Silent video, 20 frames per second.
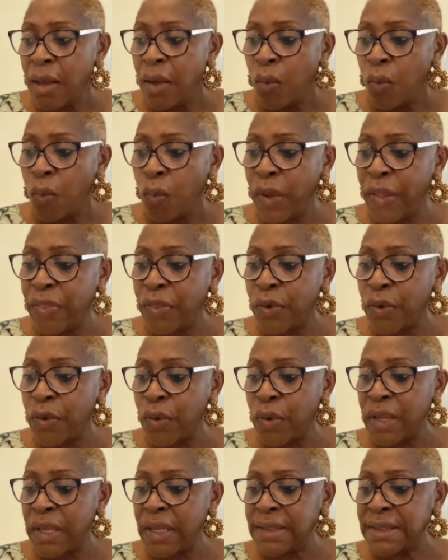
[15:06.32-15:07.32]

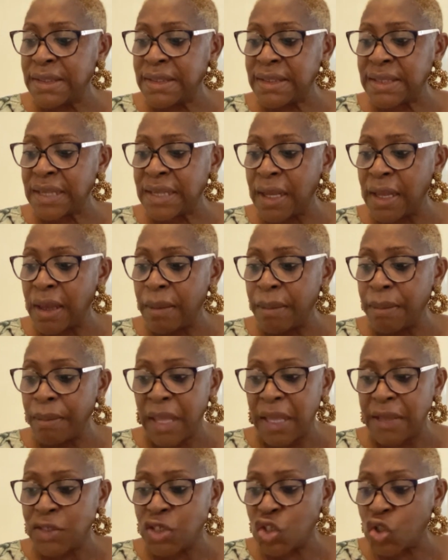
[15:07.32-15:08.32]
whether it's a
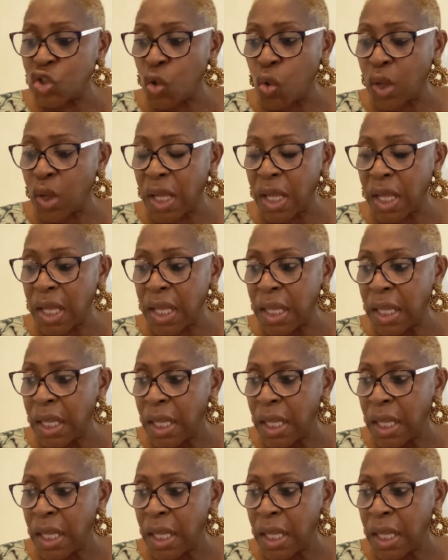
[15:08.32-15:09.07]
soca,